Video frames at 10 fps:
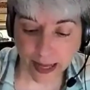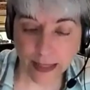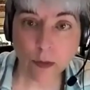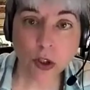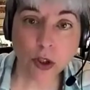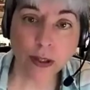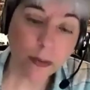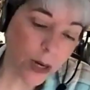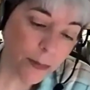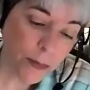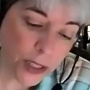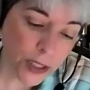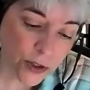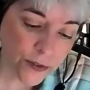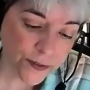what we're doing. And what I'm going
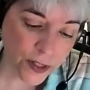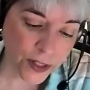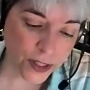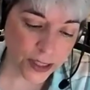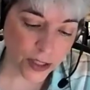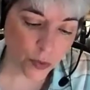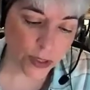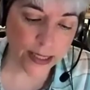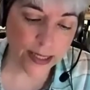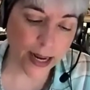to do first is read,